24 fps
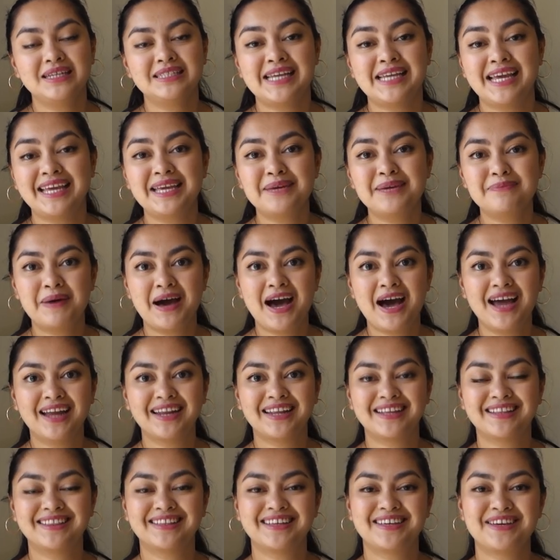taking
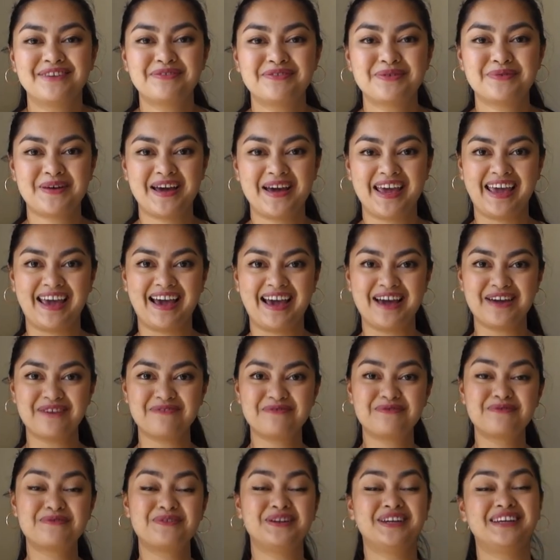part in the giveaway. I
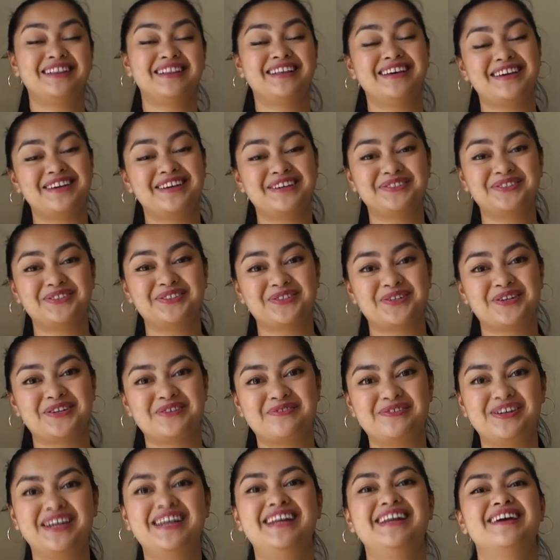really enjoyed
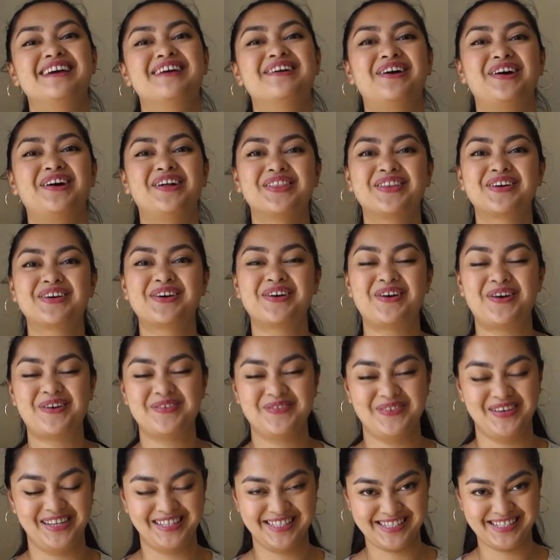reading all the
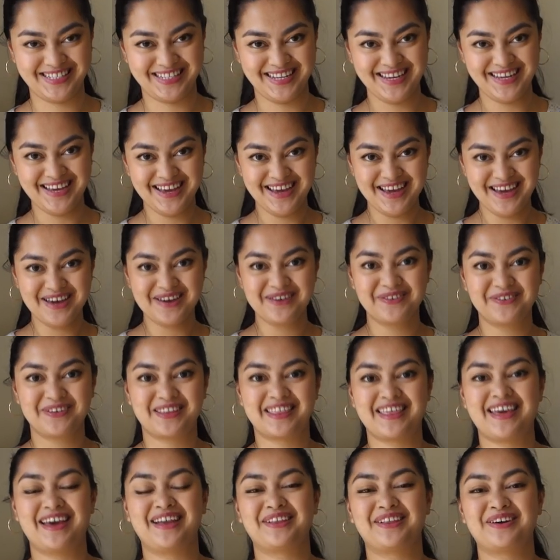comments
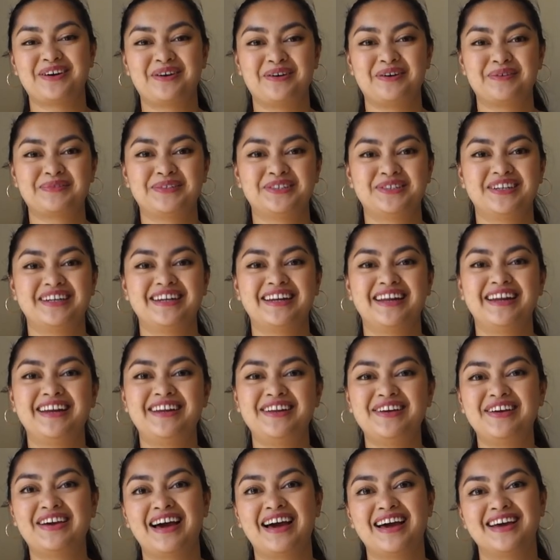with helicopter and
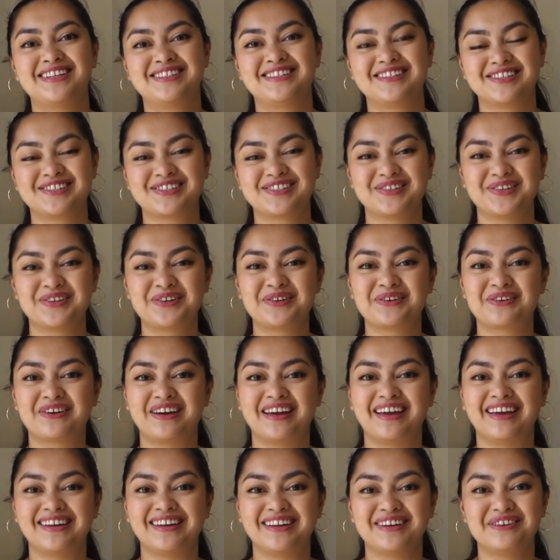you guys are so
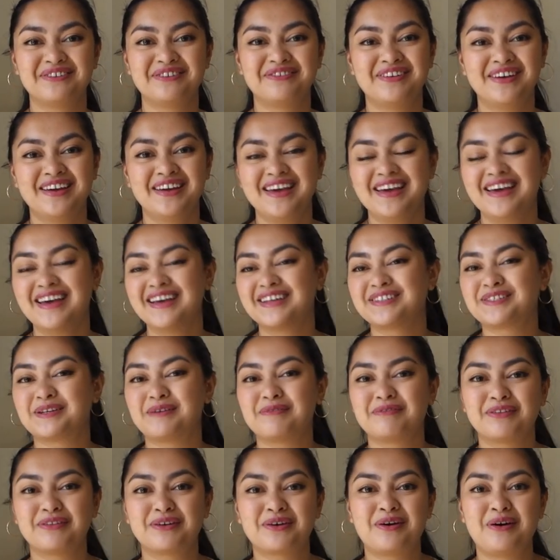creative.
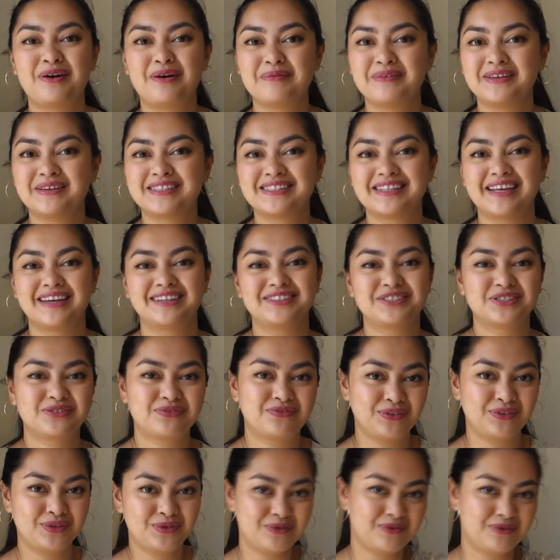Some of the comments like just
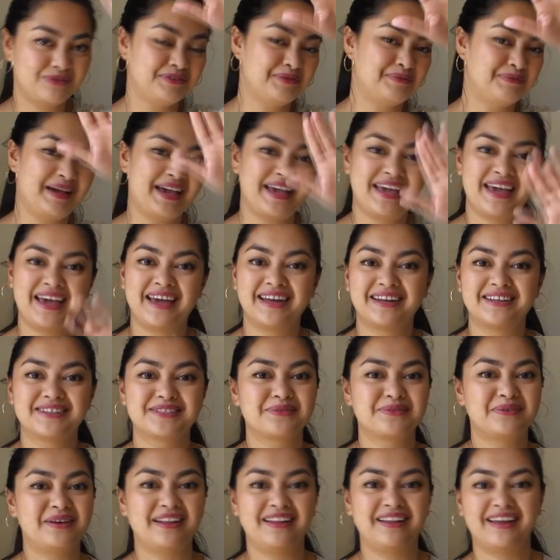flew over my head
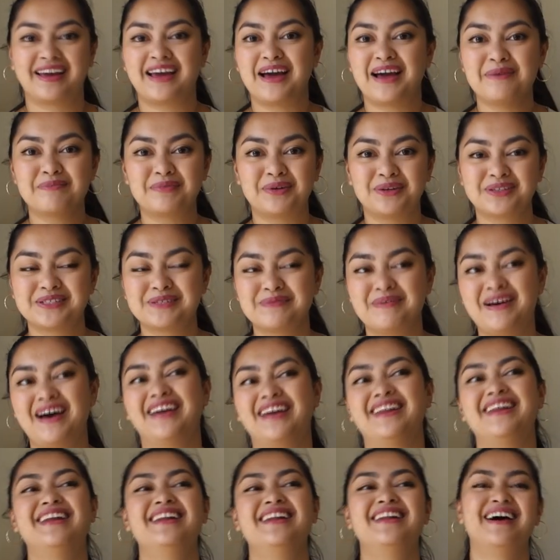as well, like I'm not
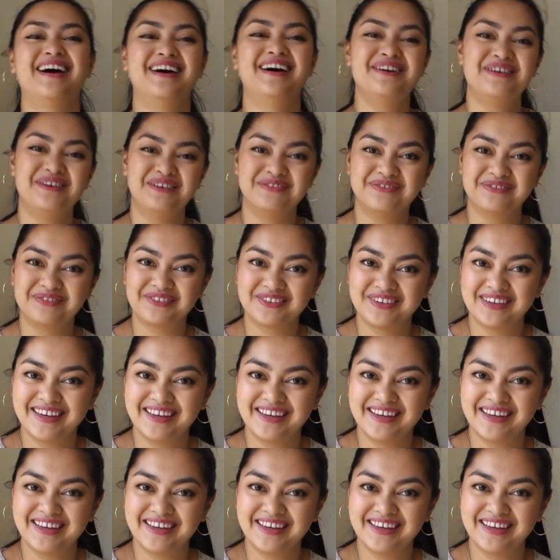smart enough.